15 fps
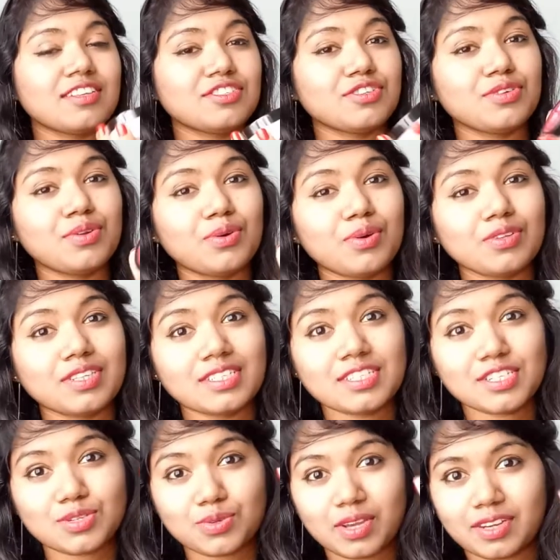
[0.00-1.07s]
As you know,
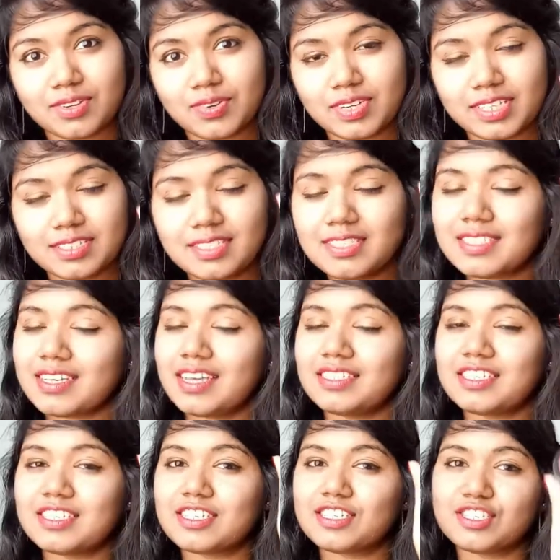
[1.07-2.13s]
these two ingredients
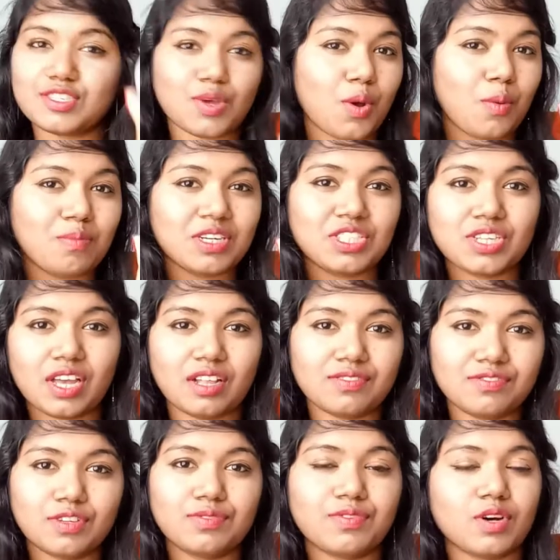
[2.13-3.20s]
is so much
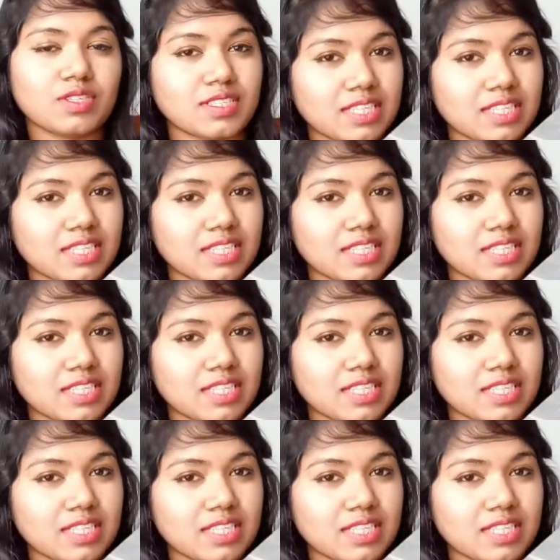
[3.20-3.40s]
helpful